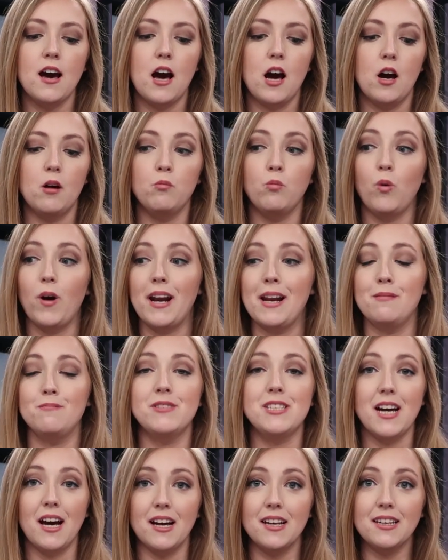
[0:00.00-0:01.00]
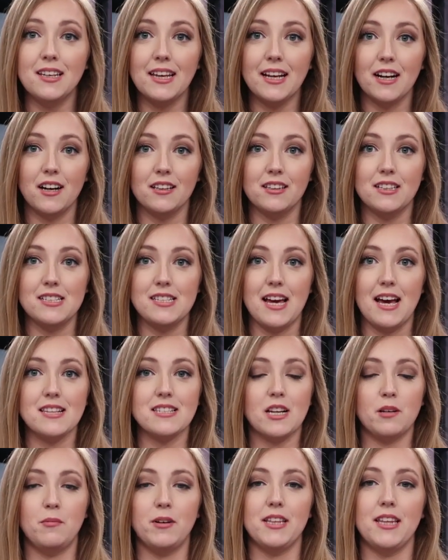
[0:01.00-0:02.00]
When I'm done here on the
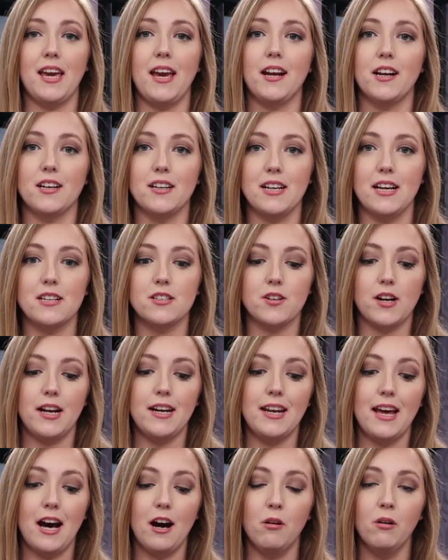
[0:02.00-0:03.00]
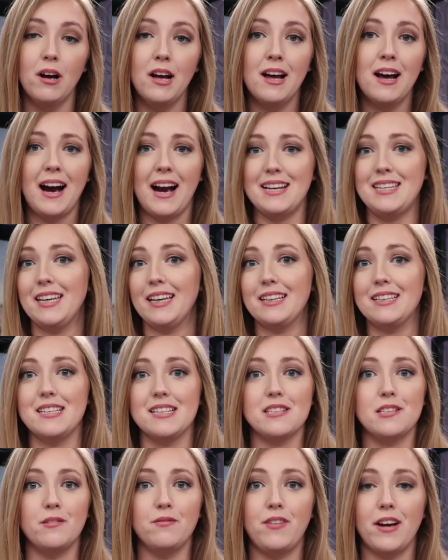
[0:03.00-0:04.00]
desk, I'm on the anchor desk right now, I take a
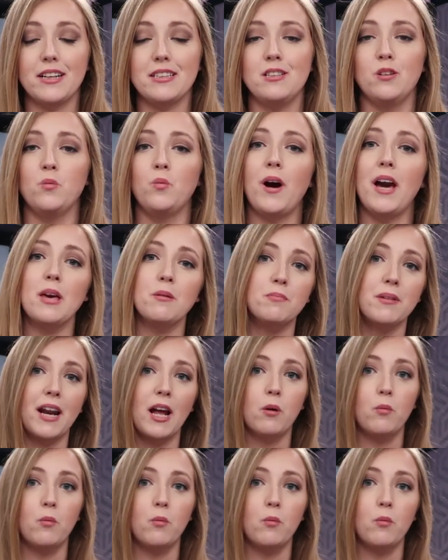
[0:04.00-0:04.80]
disinfectant wipe and